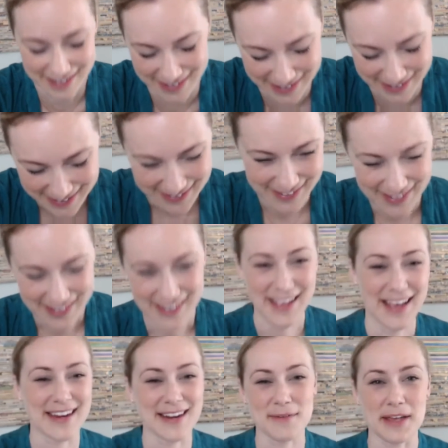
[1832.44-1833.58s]
and
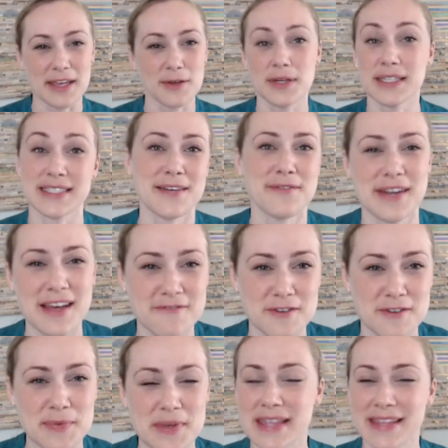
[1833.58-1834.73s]
I'm like, you can say
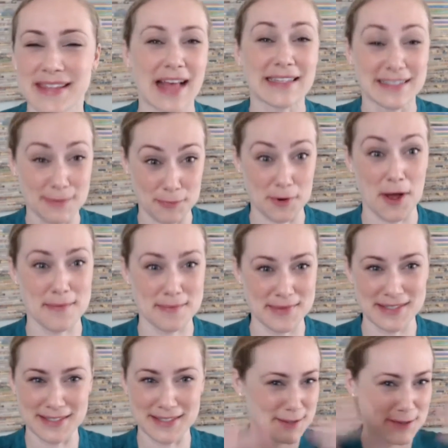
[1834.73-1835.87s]
whatever, but that's the problem
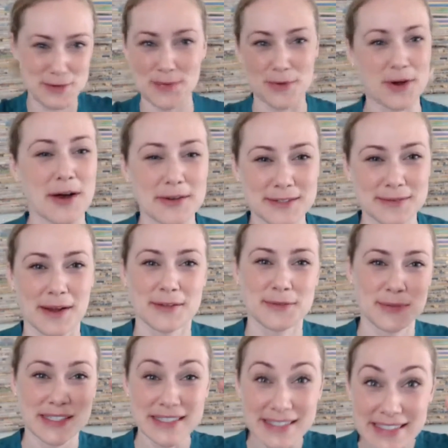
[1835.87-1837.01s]
is it's too broad. Sometimes we
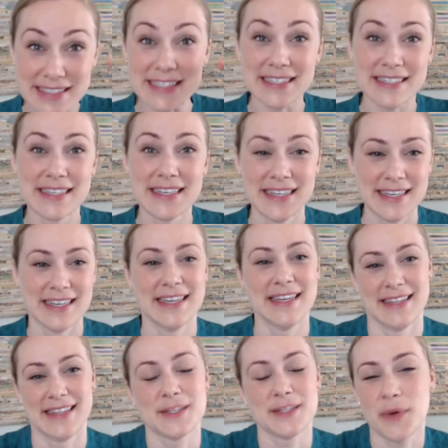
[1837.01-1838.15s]
just need,
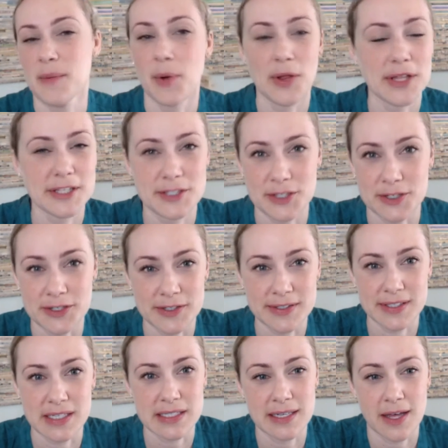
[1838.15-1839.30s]
that's why bullet journals
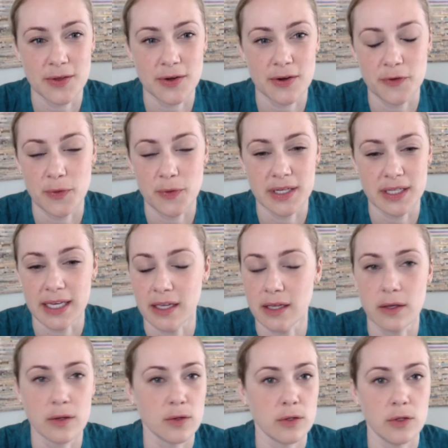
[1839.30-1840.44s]
is another, if you want to like
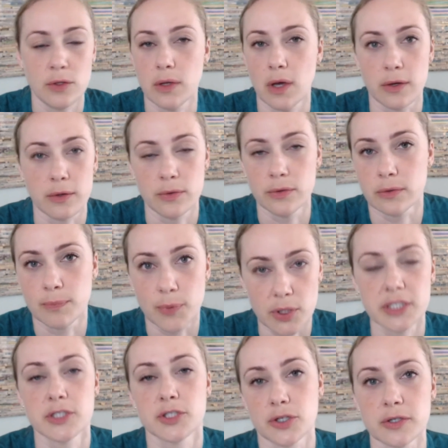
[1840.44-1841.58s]
uh, Google
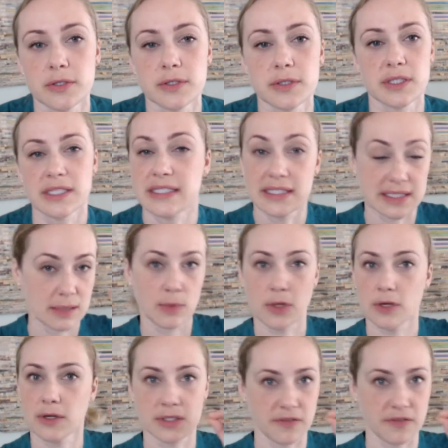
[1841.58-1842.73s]
bullet journals, it's
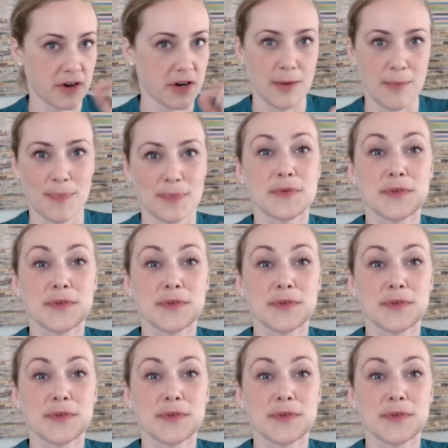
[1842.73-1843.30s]
similar. It's very